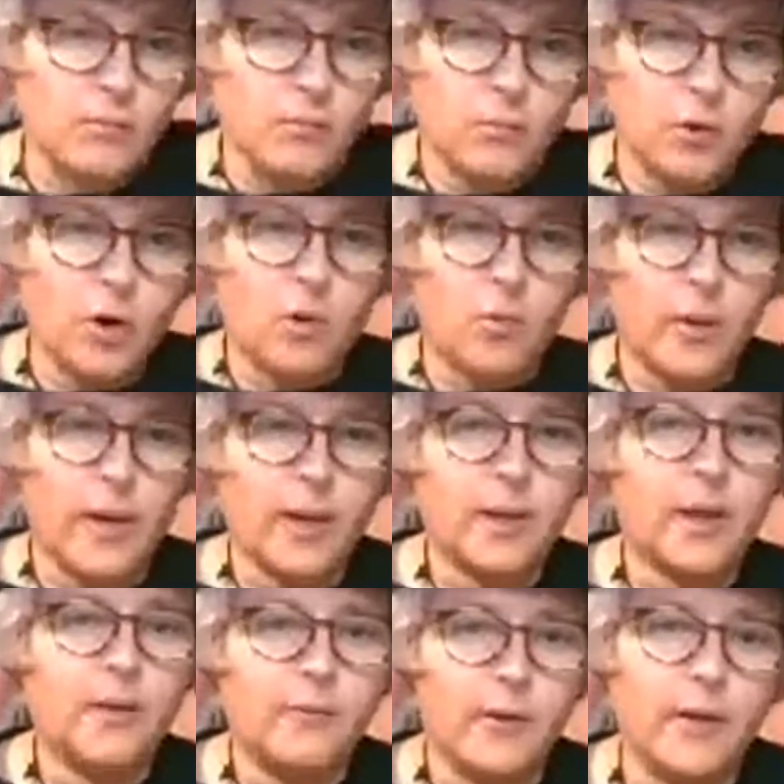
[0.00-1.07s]
going
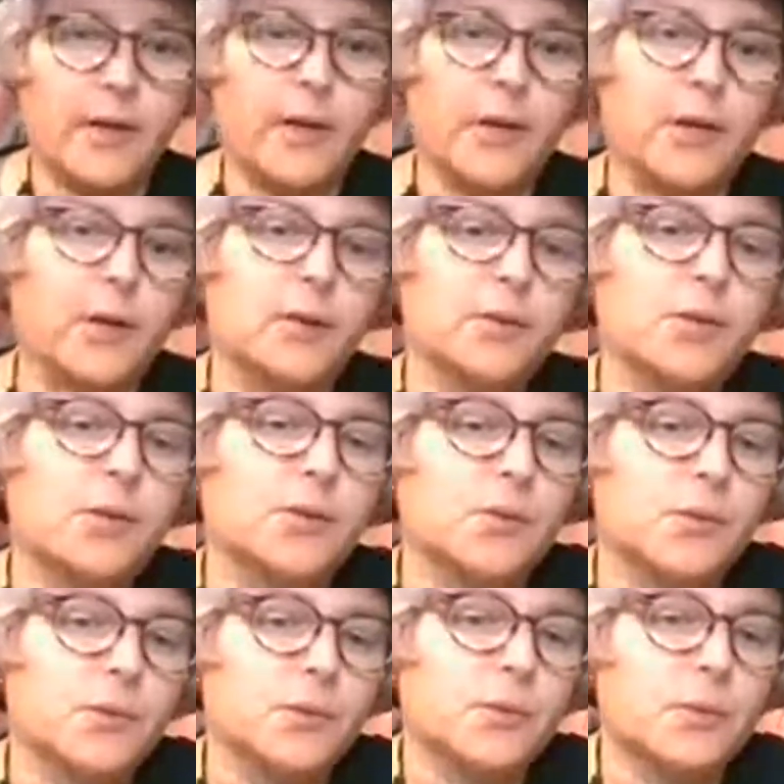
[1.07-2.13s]
every year
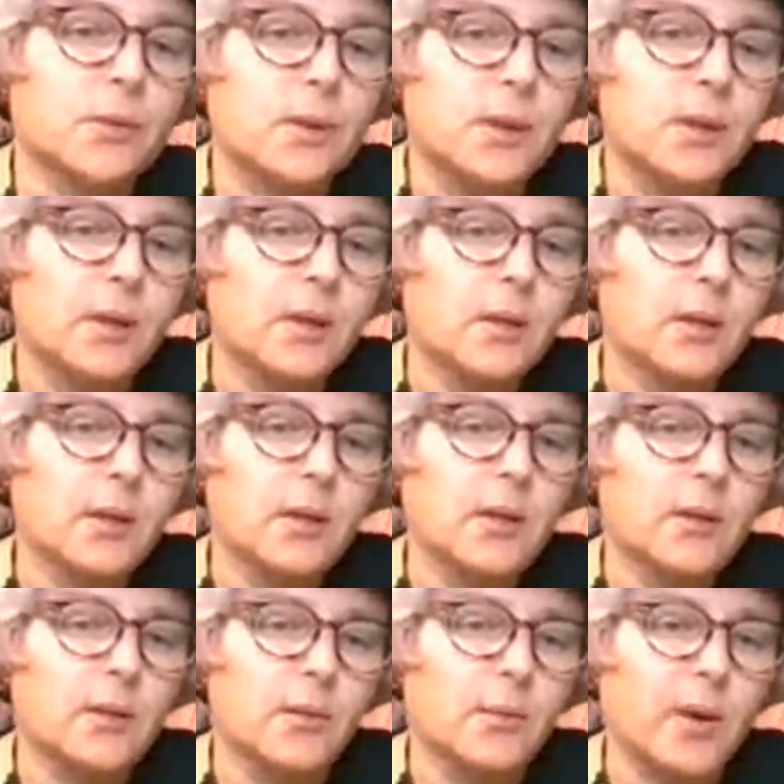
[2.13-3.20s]
to
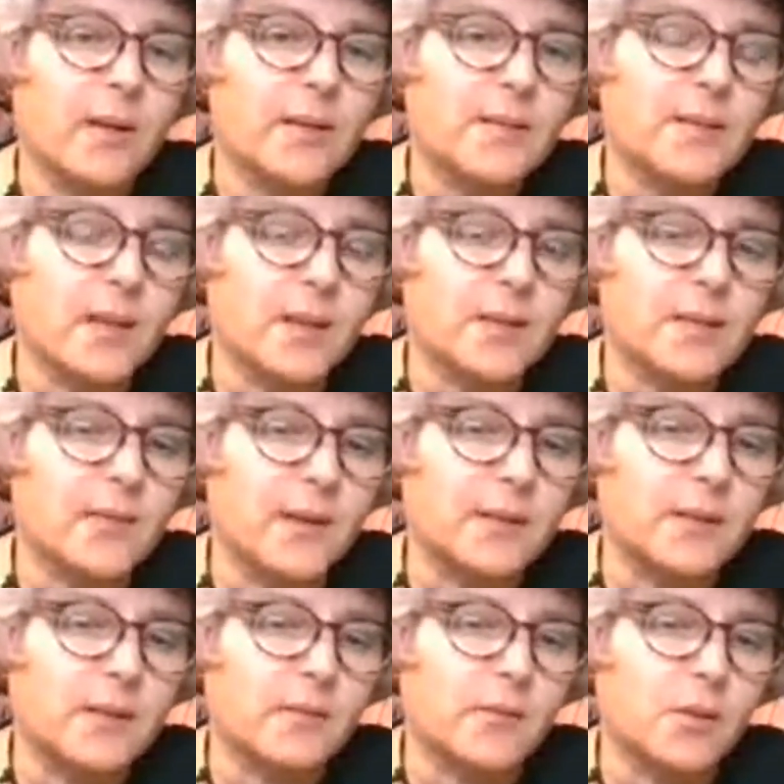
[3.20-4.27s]
the Renaissance
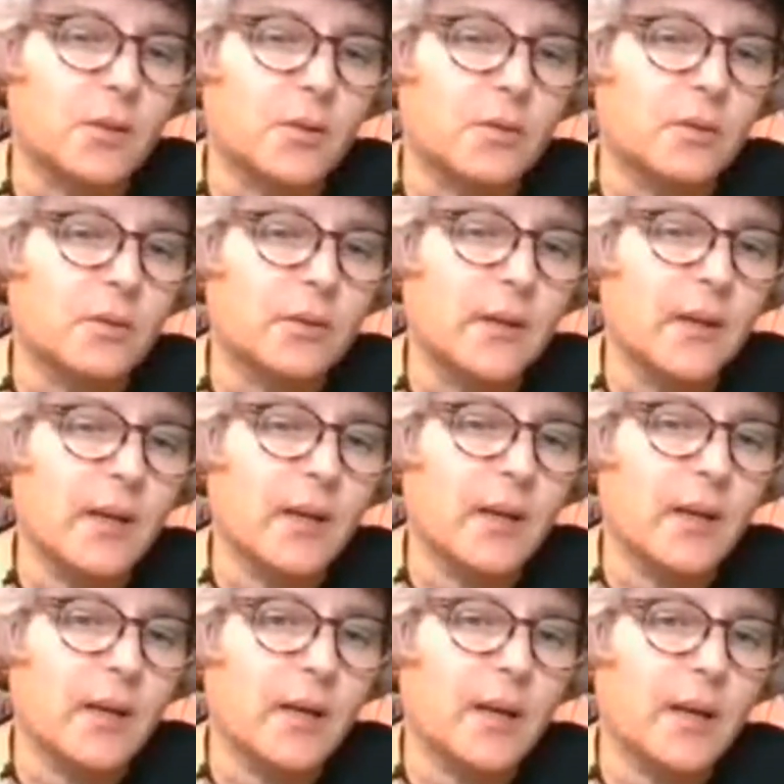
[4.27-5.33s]
Festival
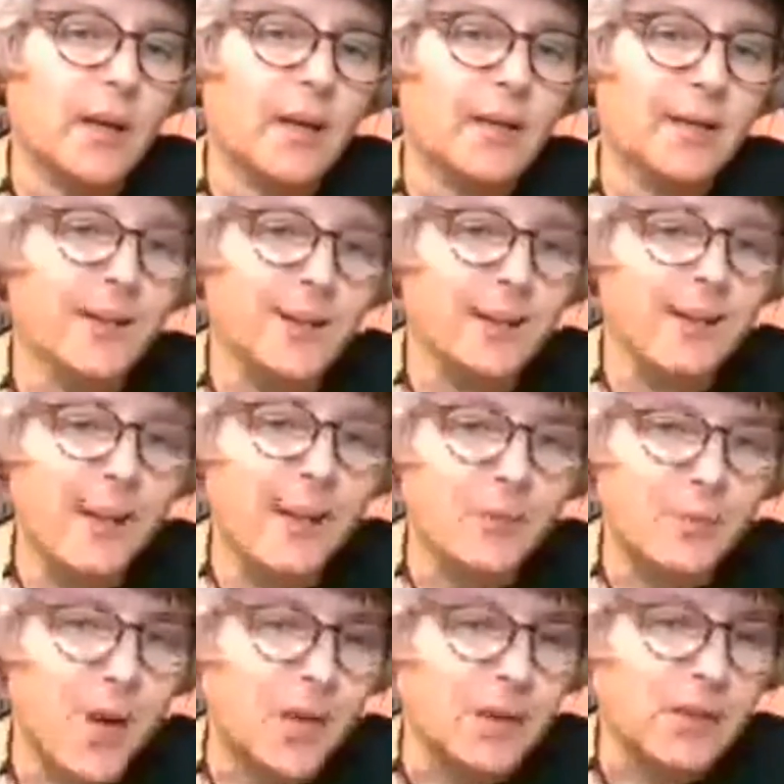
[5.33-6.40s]
and getting that
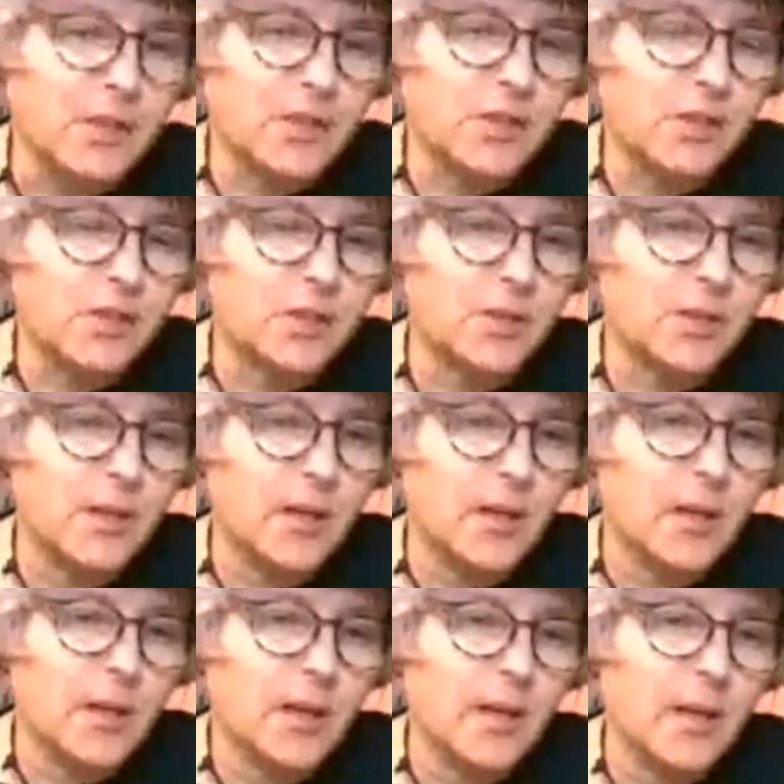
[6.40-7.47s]
rush
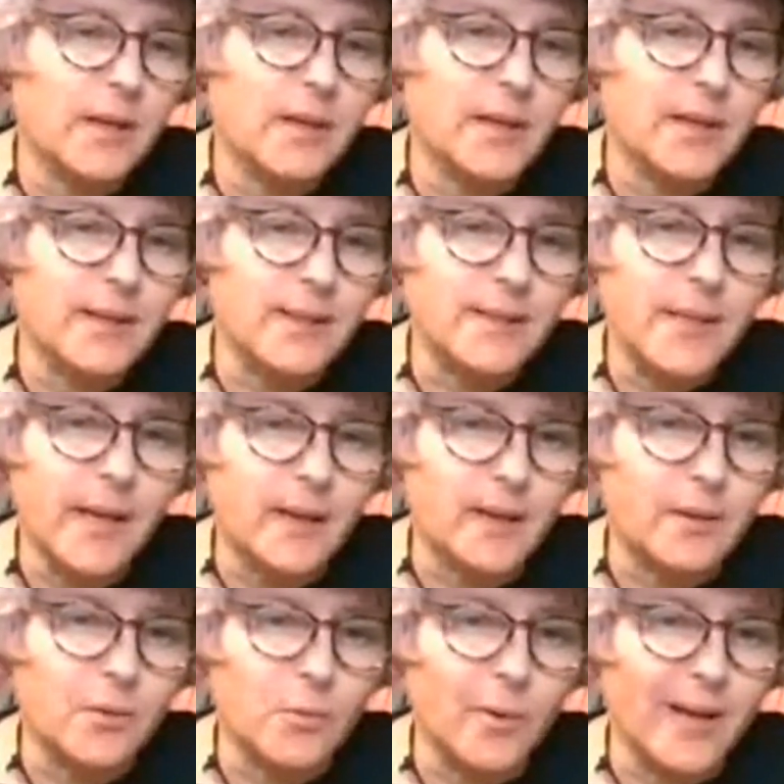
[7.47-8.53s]
and getting taken
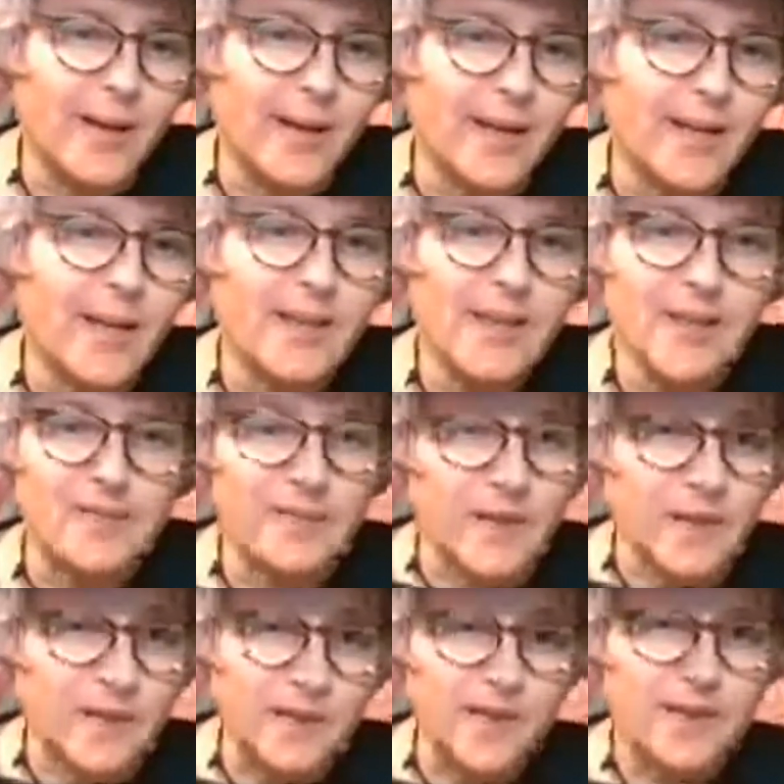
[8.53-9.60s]
away in the
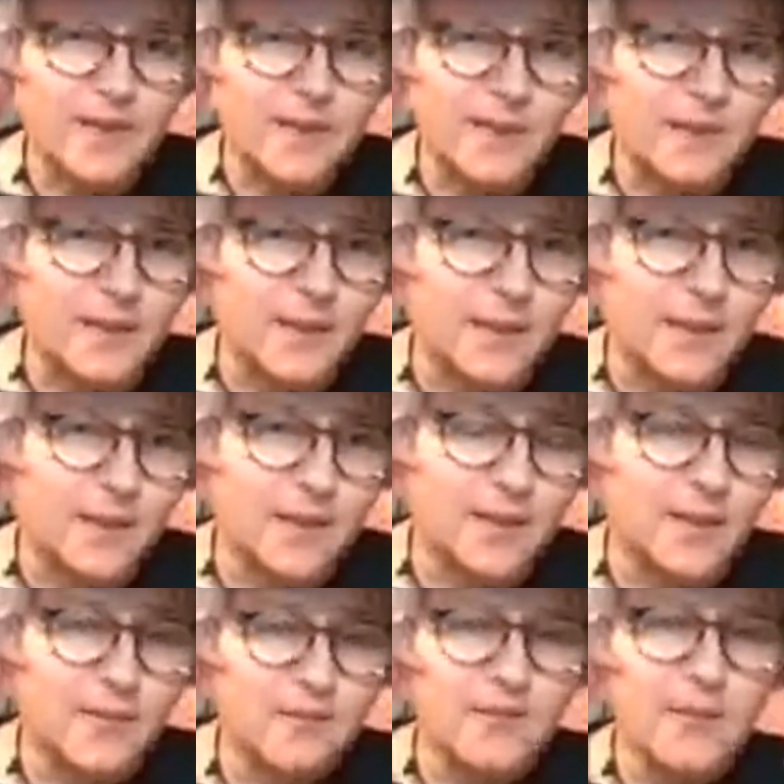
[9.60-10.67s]
fantasy and the
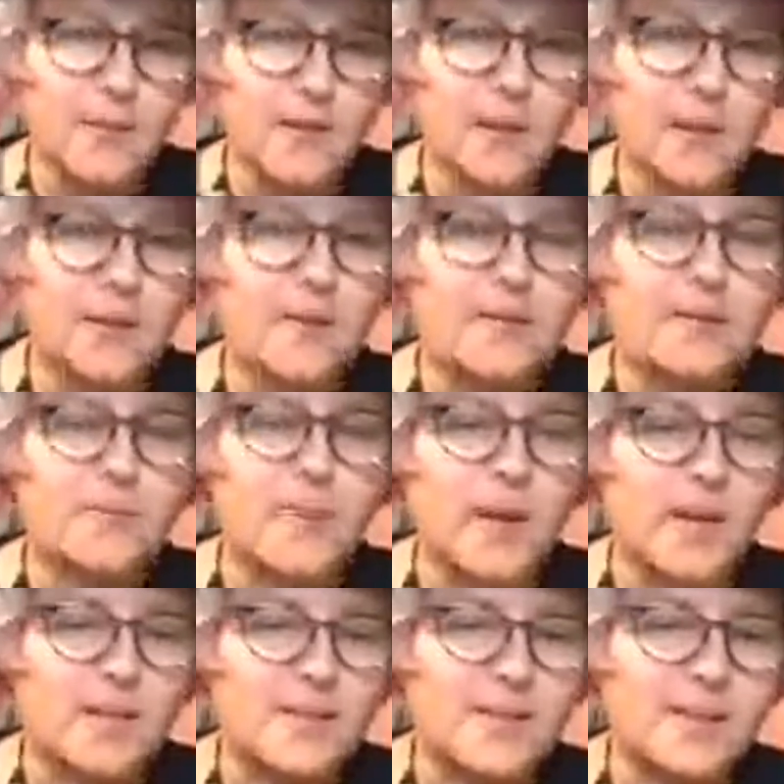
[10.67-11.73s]
filling in the
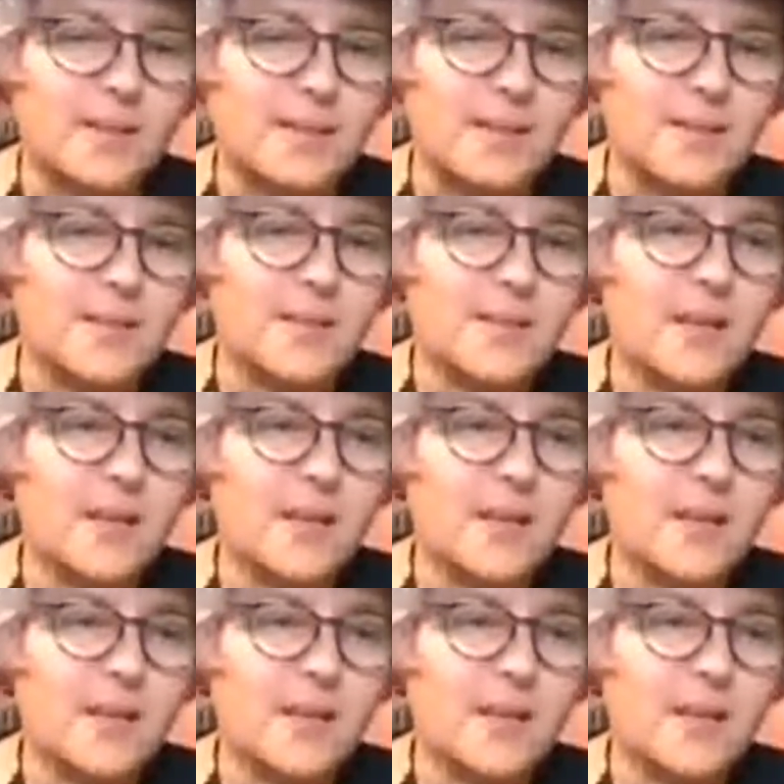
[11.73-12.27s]
spaces